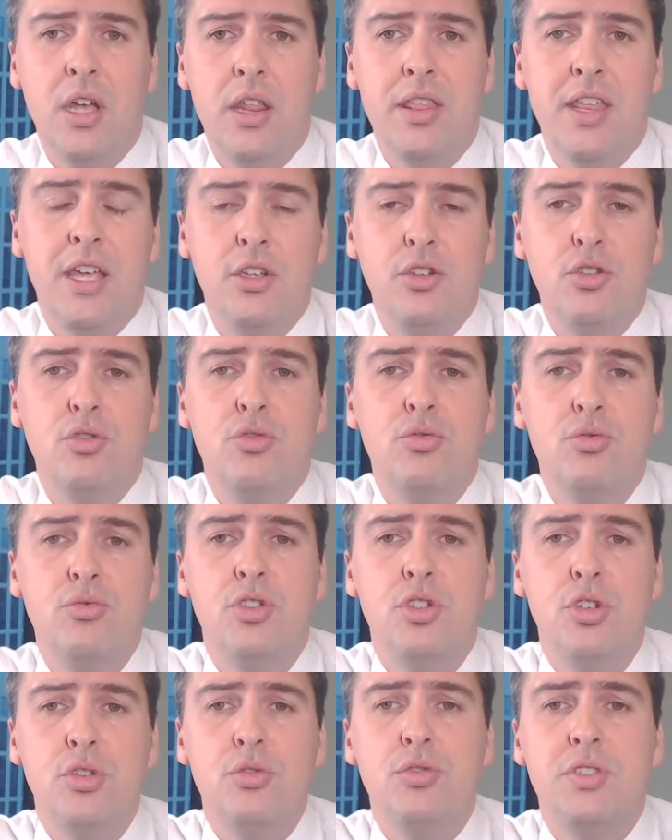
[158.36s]
that you
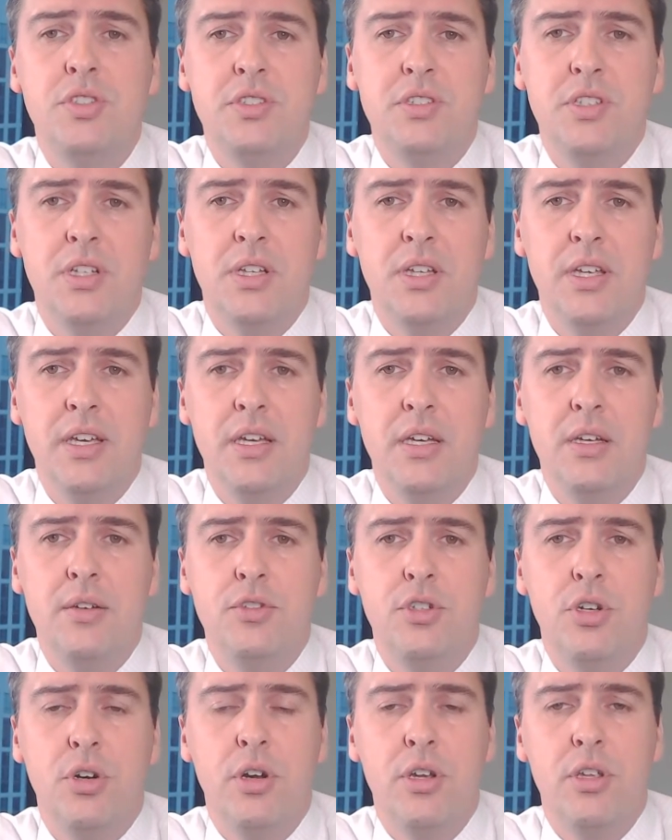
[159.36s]
used to
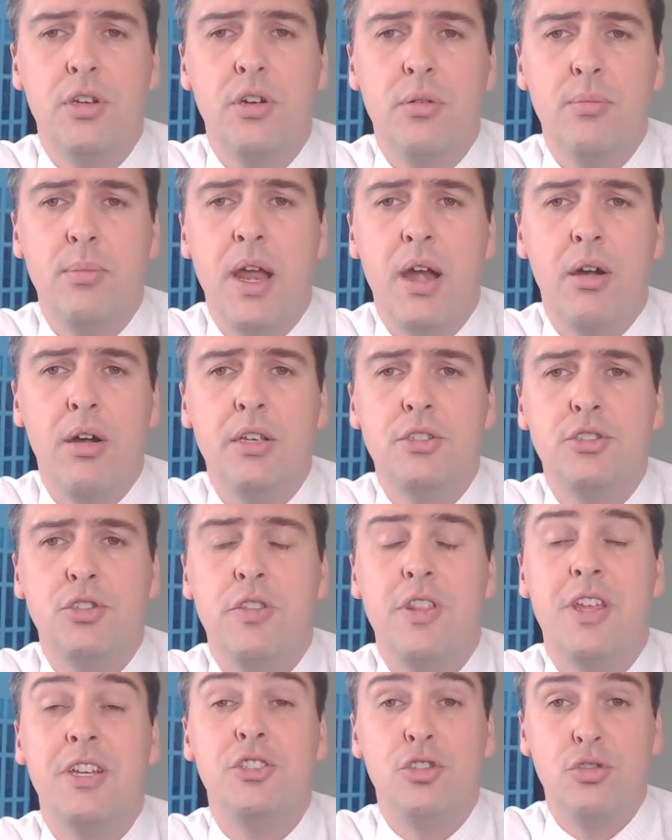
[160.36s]
live during your marriage
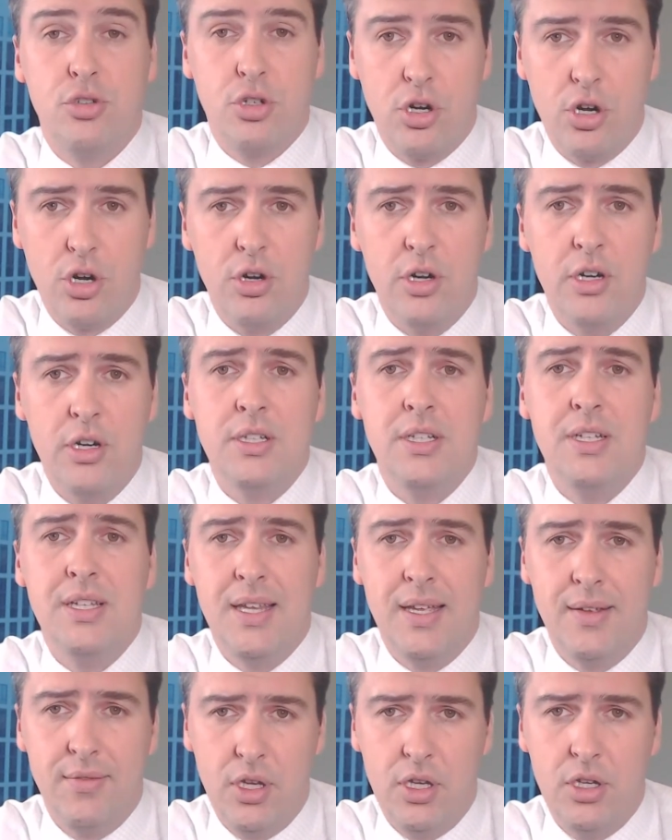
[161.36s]
or that you're currently
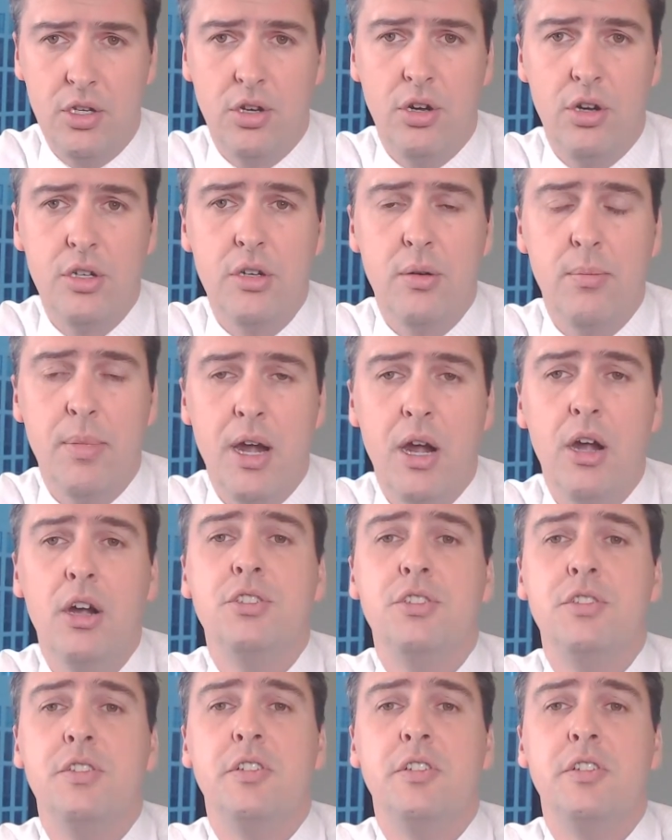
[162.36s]
living during your marriage,